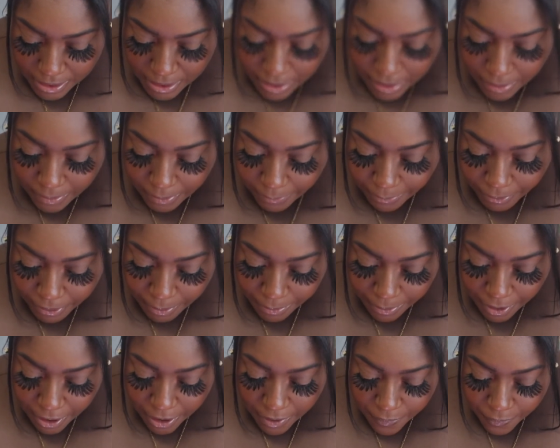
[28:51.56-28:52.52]
let me pull up
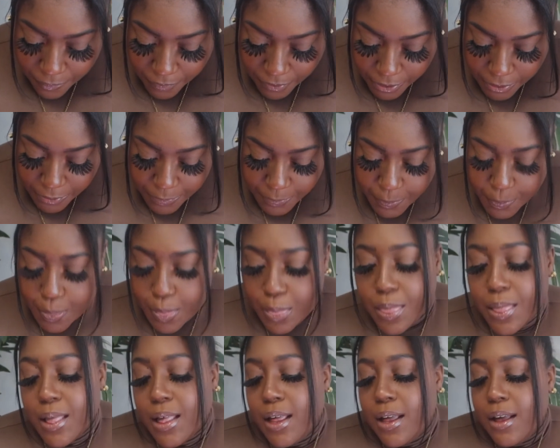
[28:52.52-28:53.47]
her info.
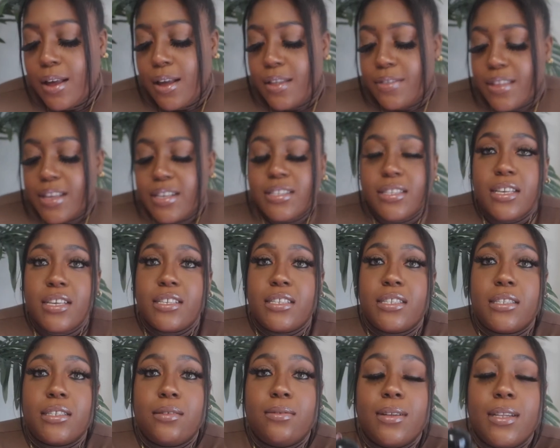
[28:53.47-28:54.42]
This is
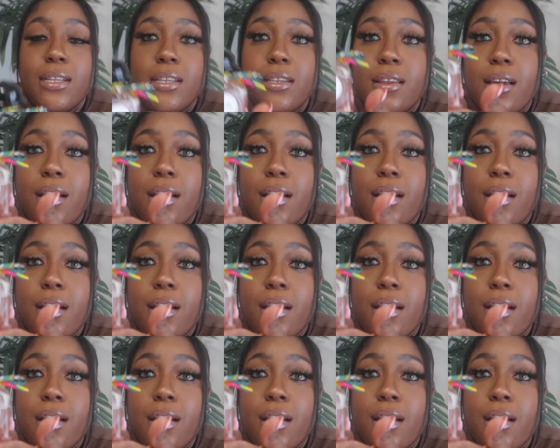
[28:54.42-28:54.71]
Twilly de